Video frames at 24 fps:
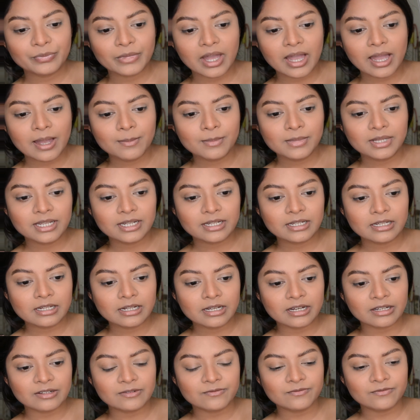I'm a little
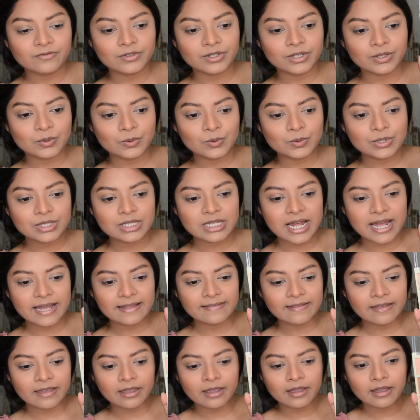confused. I
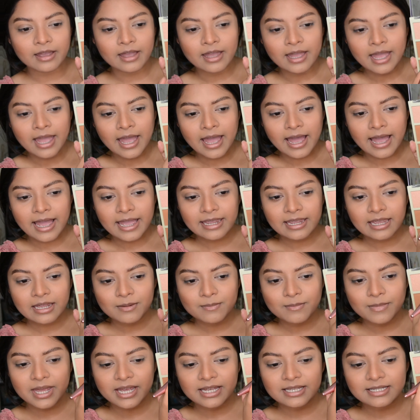think I
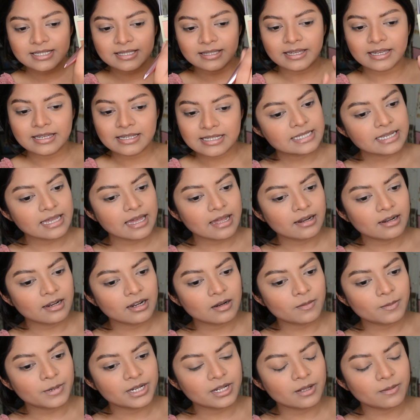can mix this and a
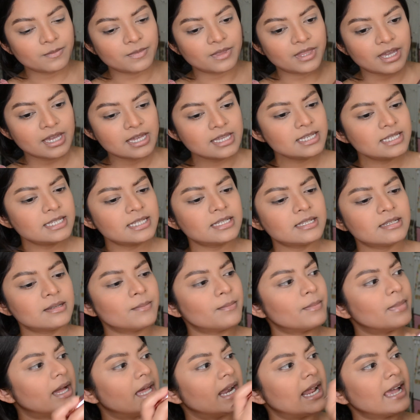little bit of this,
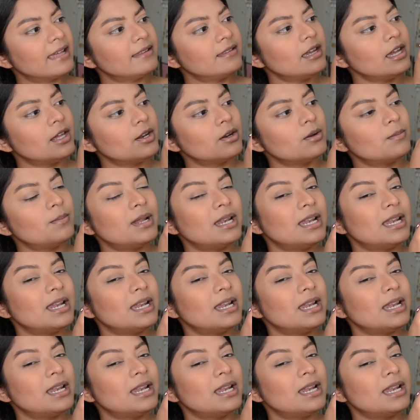but I think it would be a